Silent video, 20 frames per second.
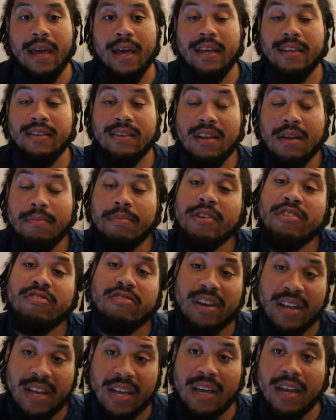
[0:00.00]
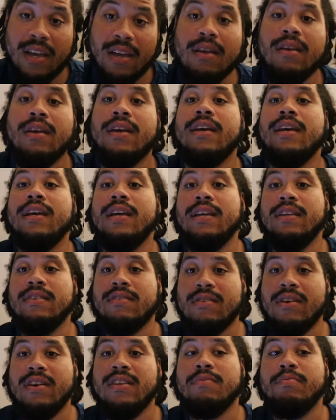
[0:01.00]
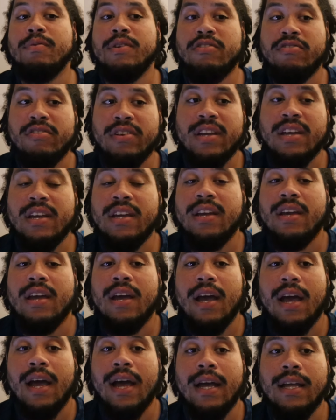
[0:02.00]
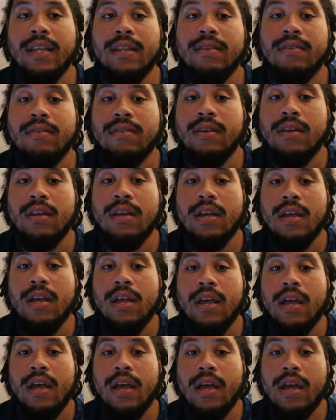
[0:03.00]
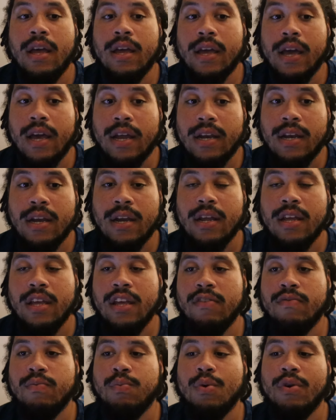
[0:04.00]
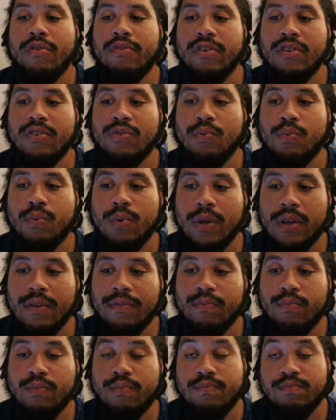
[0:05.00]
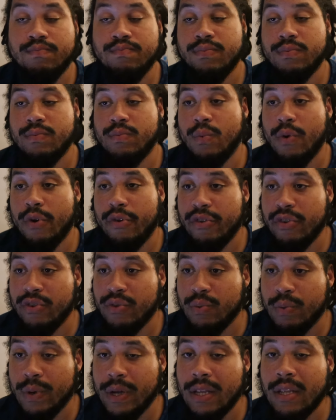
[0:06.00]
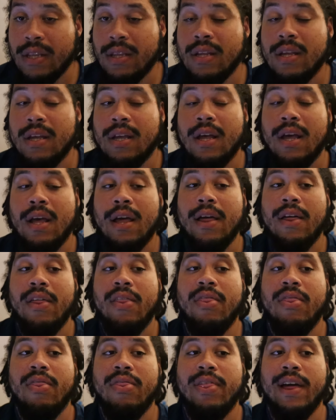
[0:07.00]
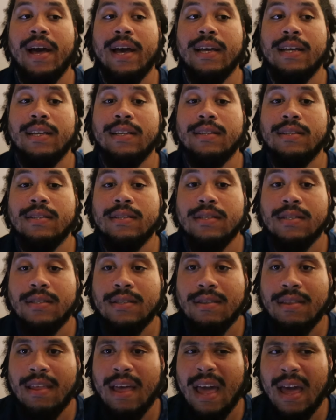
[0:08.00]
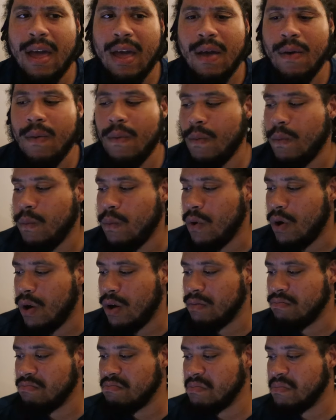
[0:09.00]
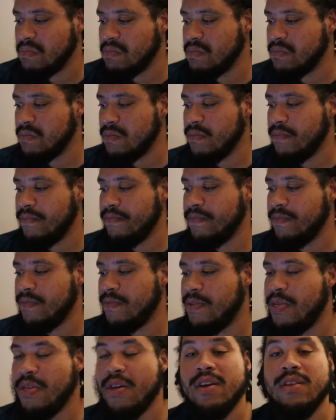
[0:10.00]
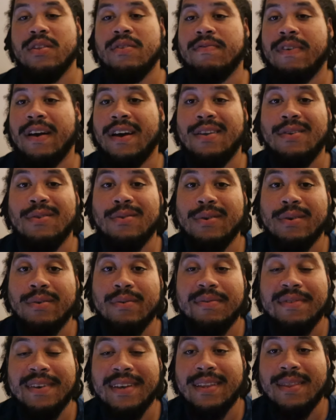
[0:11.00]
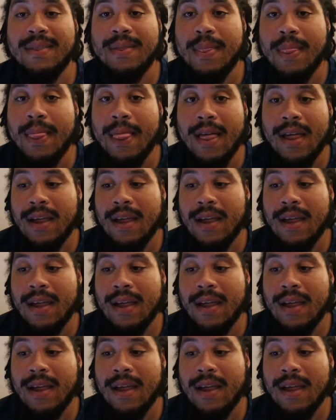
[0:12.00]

It's going to be tricky. It is going to be tricky. And again, if Warriors, if Warriors win, that is their what, third final within,